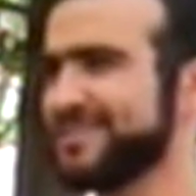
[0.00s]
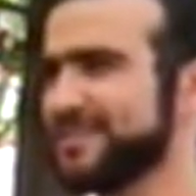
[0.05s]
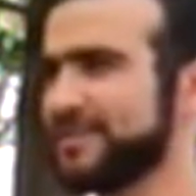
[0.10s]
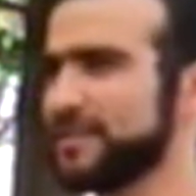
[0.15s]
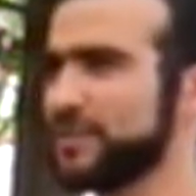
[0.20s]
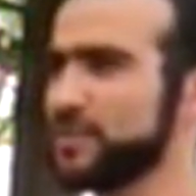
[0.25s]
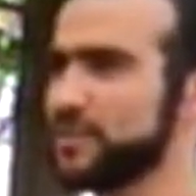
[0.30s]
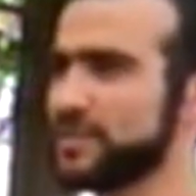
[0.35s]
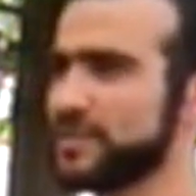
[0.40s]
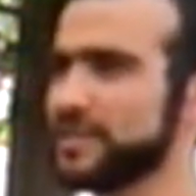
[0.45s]

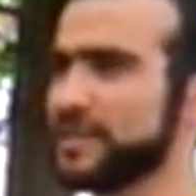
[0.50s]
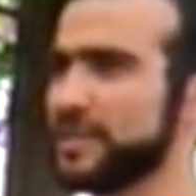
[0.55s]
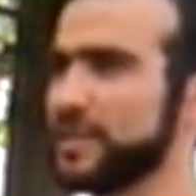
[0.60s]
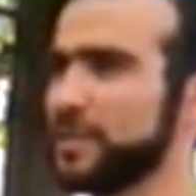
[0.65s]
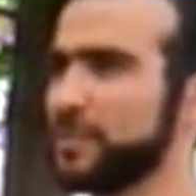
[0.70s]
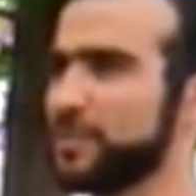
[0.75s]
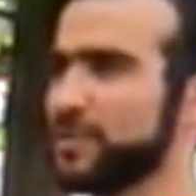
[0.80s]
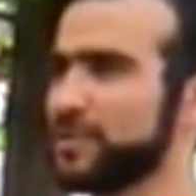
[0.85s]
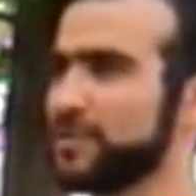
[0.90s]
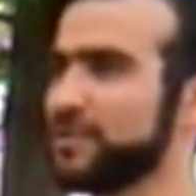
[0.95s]
lose
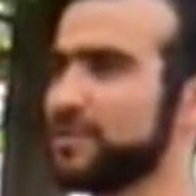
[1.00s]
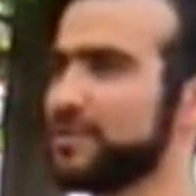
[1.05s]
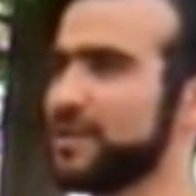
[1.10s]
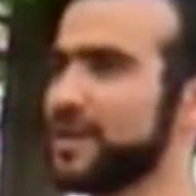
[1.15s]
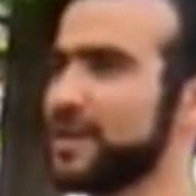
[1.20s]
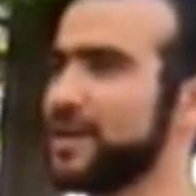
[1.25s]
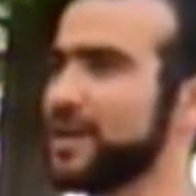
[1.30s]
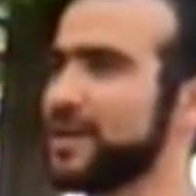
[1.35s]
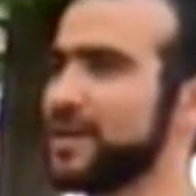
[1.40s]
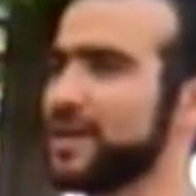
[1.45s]
sleep or
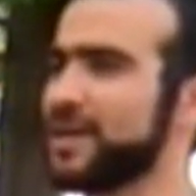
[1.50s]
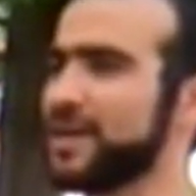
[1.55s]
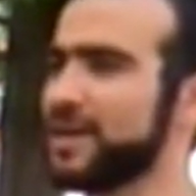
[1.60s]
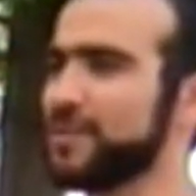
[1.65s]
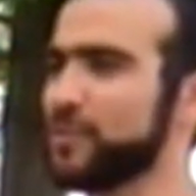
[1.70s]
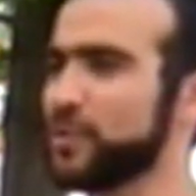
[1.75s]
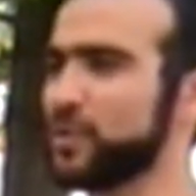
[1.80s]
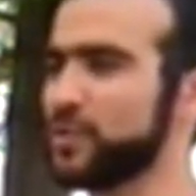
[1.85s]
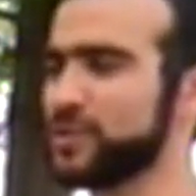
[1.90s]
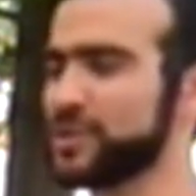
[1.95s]

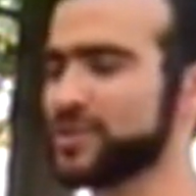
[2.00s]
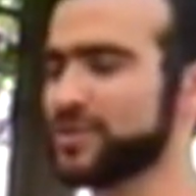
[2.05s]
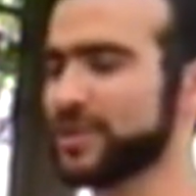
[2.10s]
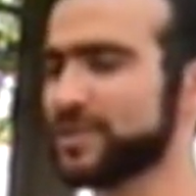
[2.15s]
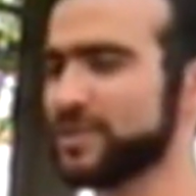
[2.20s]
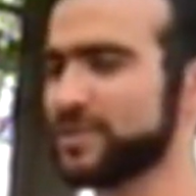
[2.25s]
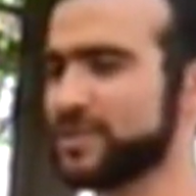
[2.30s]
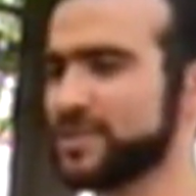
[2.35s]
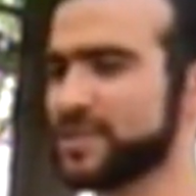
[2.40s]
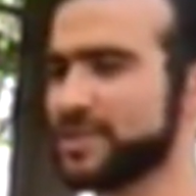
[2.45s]
I'm always
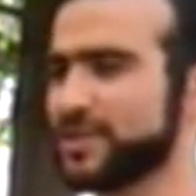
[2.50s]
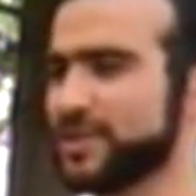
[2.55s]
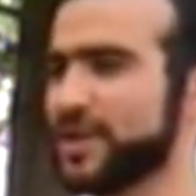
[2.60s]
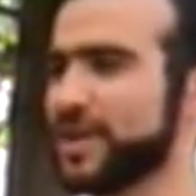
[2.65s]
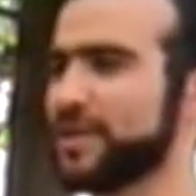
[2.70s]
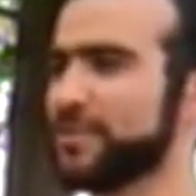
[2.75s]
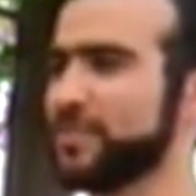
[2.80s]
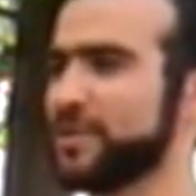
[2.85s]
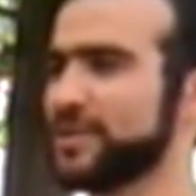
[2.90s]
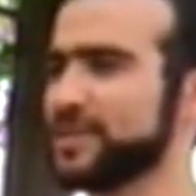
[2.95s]
trying to
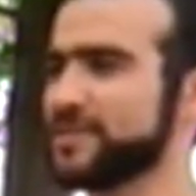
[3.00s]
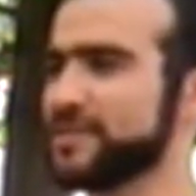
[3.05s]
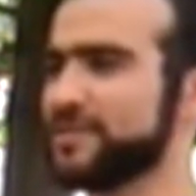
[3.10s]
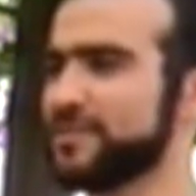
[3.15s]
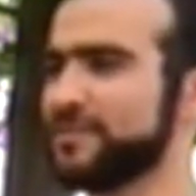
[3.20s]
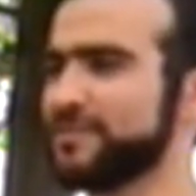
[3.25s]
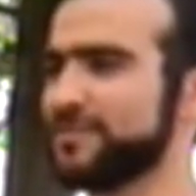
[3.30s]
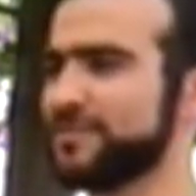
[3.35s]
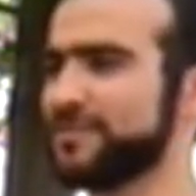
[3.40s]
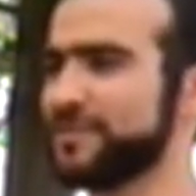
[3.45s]
distract
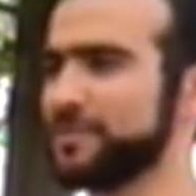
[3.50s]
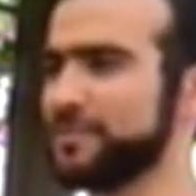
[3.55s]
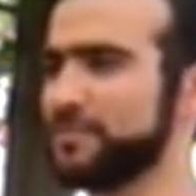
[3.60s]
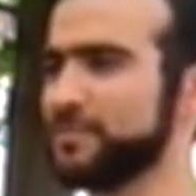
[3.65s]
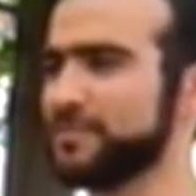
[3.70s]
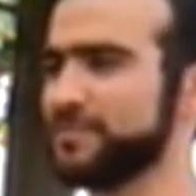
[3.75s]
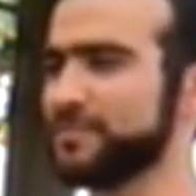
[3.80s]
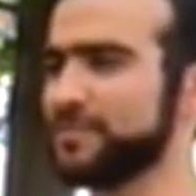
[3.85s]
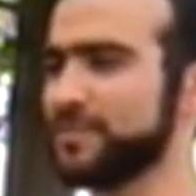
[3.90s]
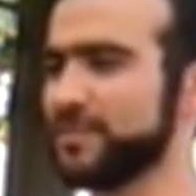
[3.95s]
myself
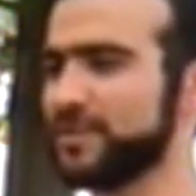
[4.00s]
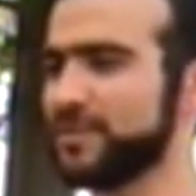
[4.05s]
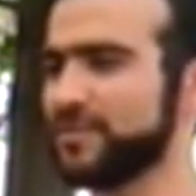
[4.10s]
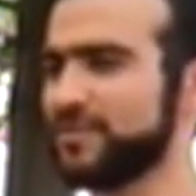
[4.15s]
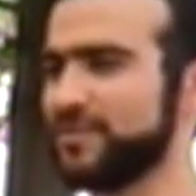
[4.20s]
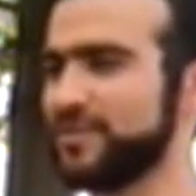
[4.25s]
from